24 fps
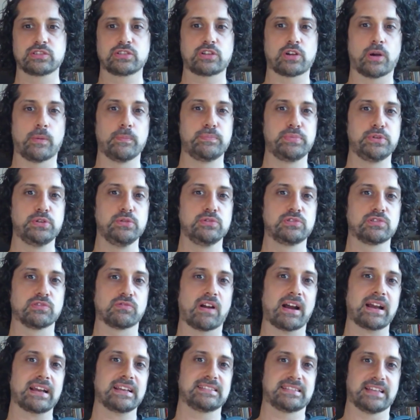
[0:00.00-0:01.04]

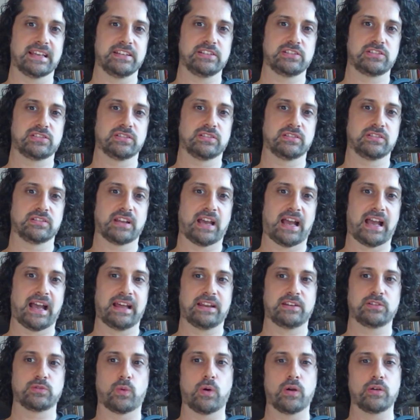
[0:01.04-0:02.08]
computerization
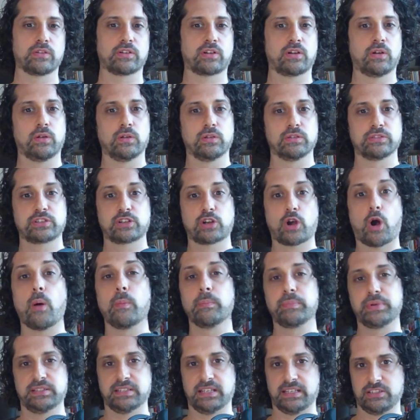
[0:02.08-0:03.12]
and one called
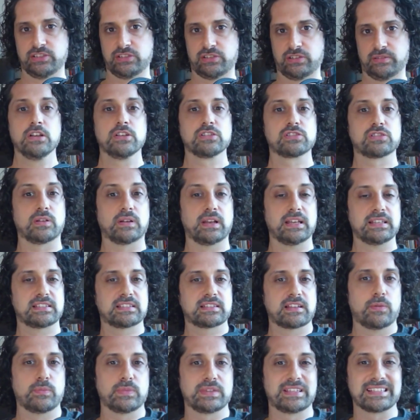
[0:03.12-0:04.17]
computation. So let's
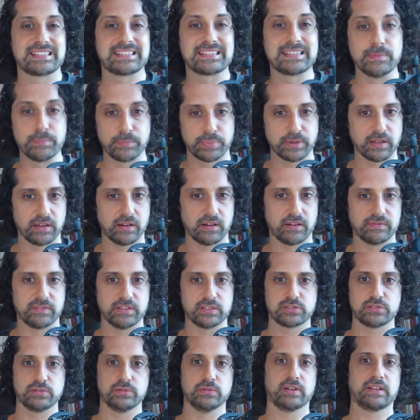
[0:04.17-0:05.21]
start with the simpler of the
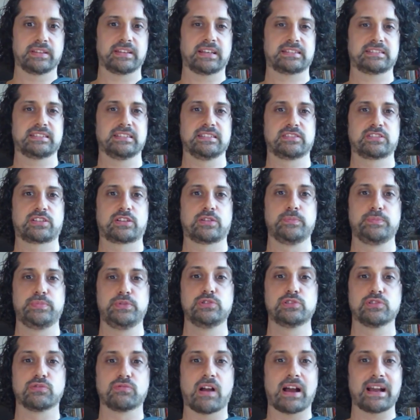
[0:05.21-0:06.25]
two, and that is
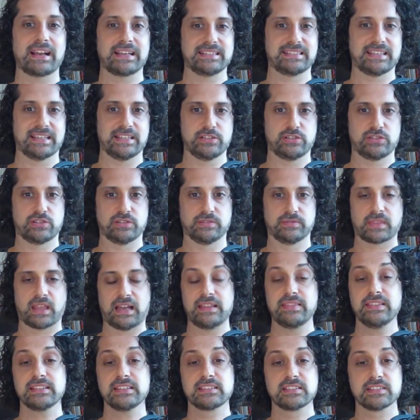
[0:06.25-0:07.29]
computerization.
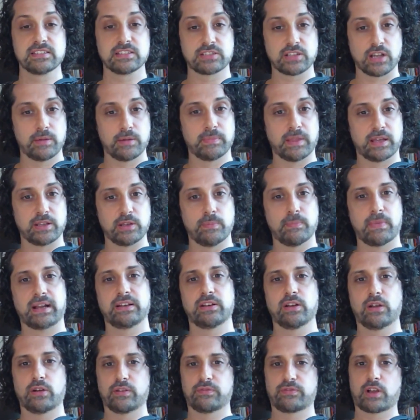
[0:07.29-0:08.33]
And this is a term that you might
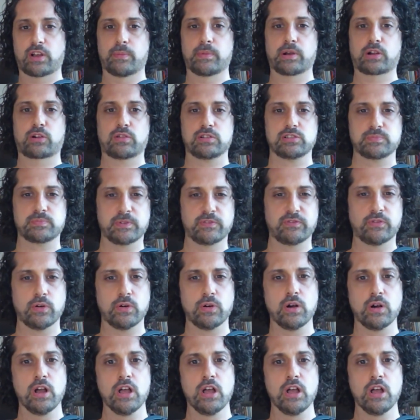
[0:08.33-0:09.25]
not have come across before,